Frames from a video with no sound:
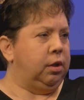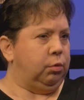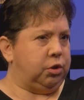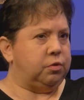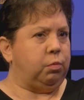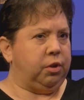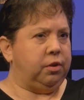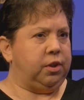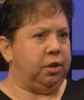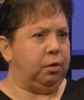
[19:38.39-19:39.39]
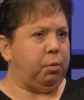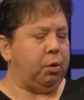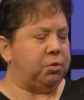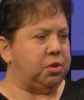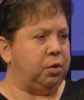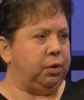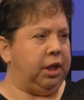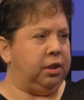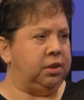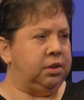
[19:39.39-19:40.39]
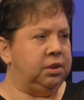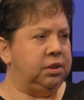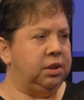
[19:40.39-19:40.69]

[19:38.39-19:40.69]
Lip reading: which is where the theater department's located.